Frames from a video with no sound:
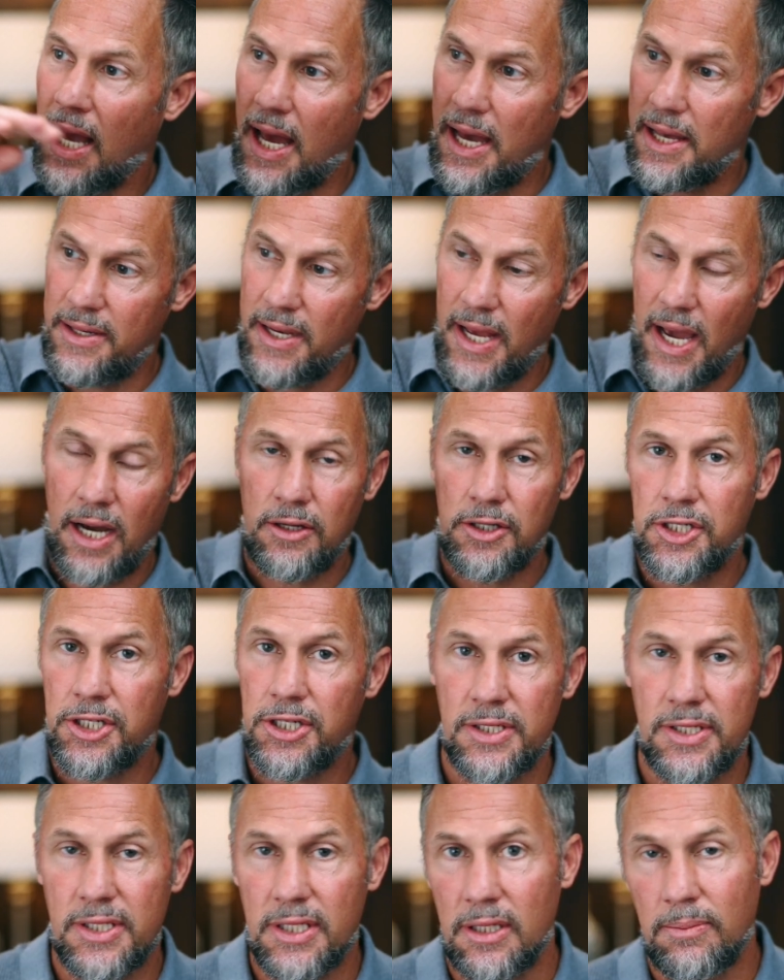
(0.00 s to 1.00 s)
And now
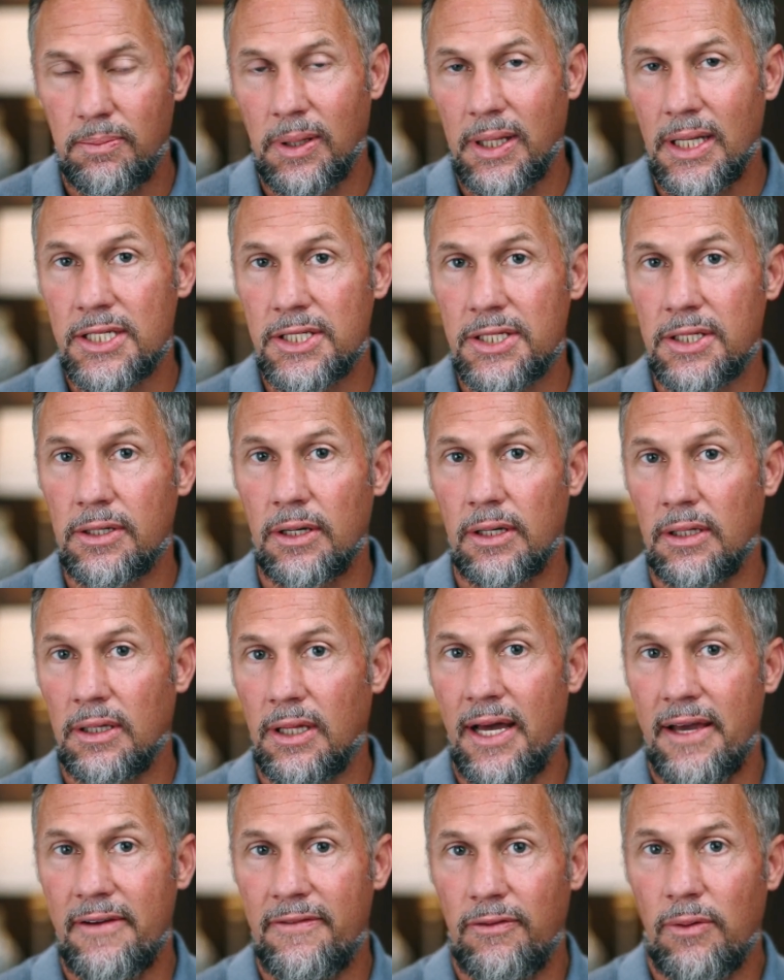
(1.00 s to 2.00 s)
she's at a place in her
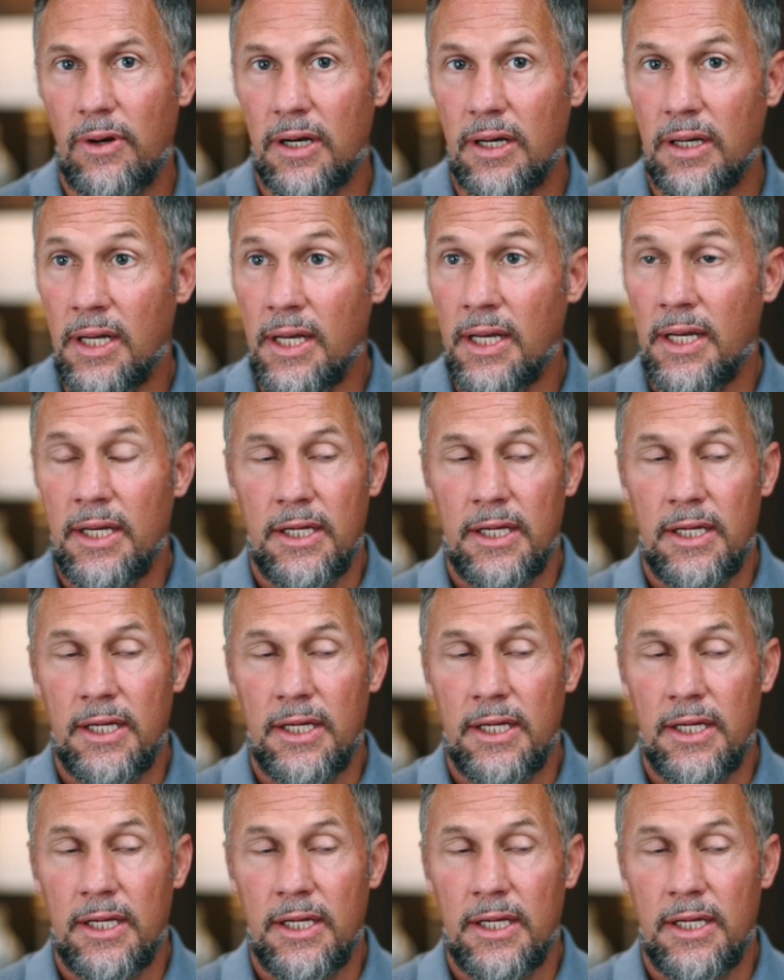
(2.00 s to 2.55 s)
life where